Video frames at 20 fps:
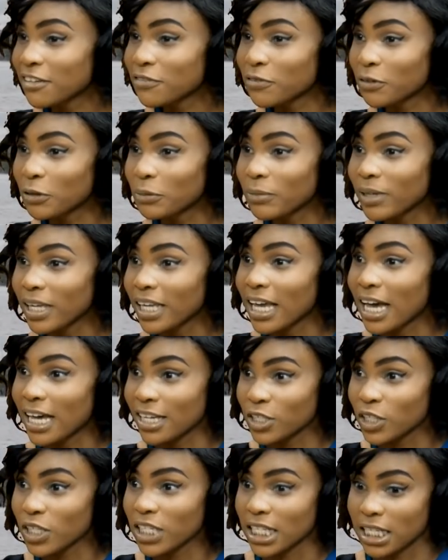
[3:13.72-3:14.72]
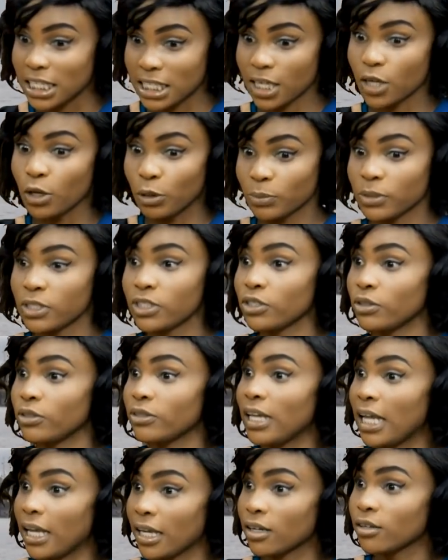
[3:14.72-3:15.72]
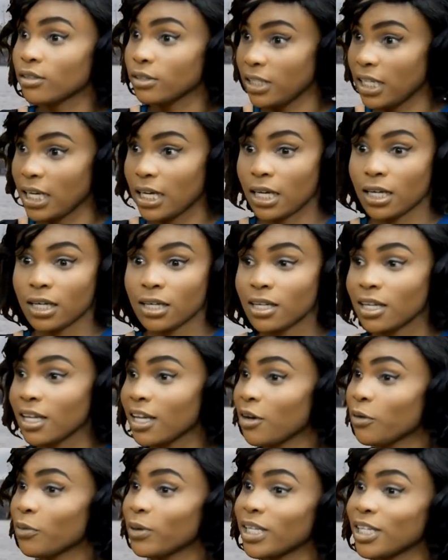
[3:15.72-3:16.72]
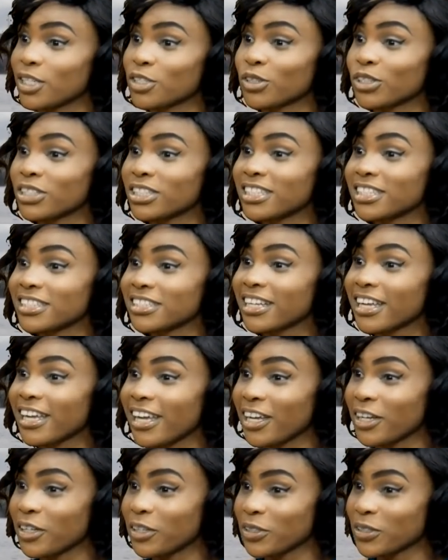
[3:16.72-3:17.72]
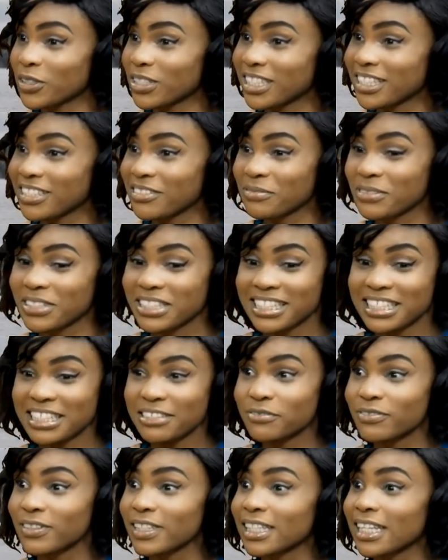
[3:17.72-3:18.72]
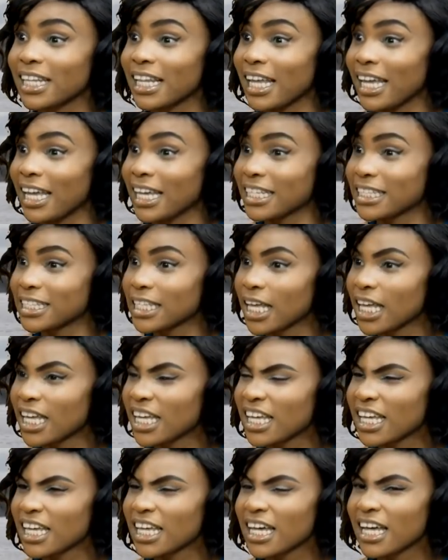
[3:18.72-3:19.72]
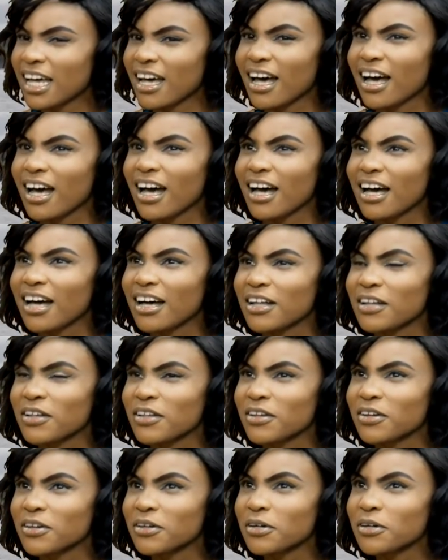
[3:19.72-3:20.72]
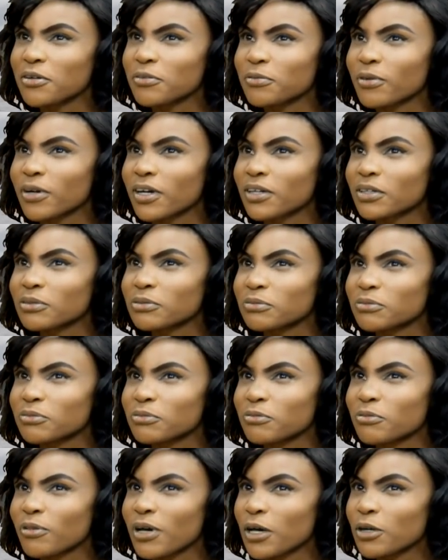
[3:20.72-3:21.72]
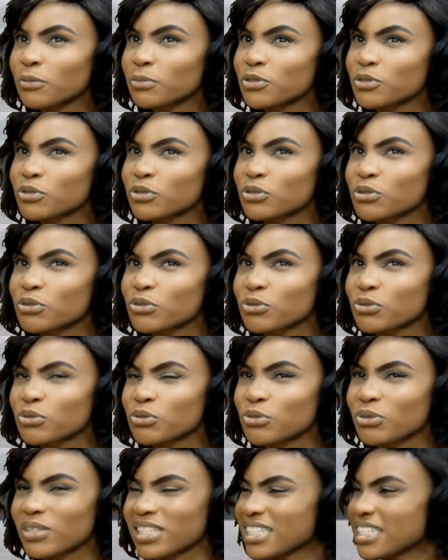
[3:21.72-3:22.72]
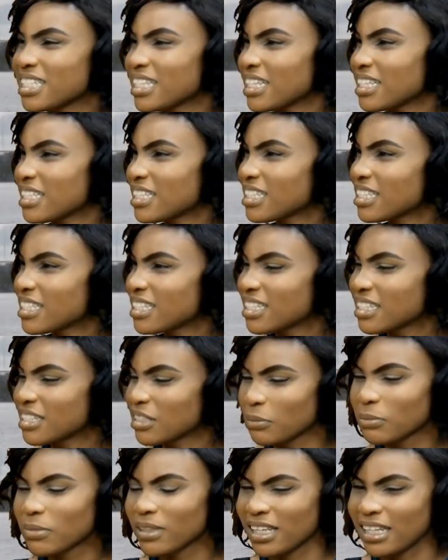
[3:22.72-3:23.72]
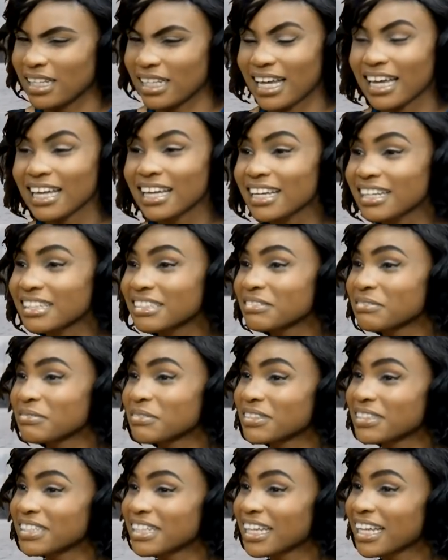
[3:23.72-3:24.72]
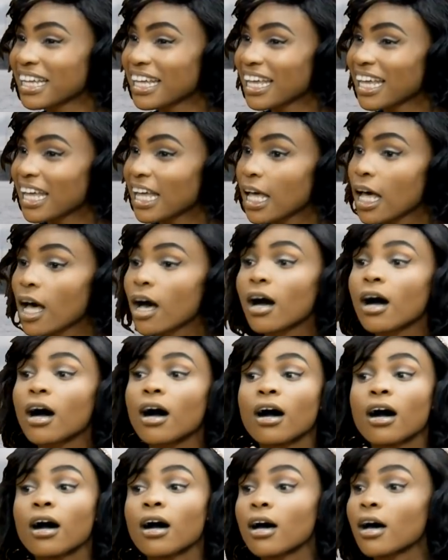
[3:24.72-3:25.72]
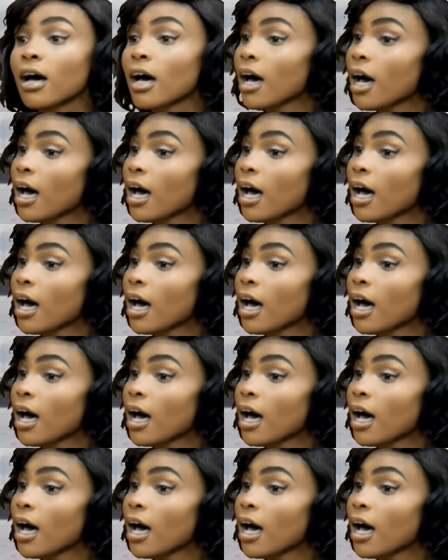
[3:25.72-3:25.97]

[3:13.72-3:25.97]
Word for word: for me, I saw it as a competition, like, yeah, when I saw the girls with different How legs. How many other girls? Oh, well, we're up to 20 something. I can't and all remember. of them, their leg, fire there on top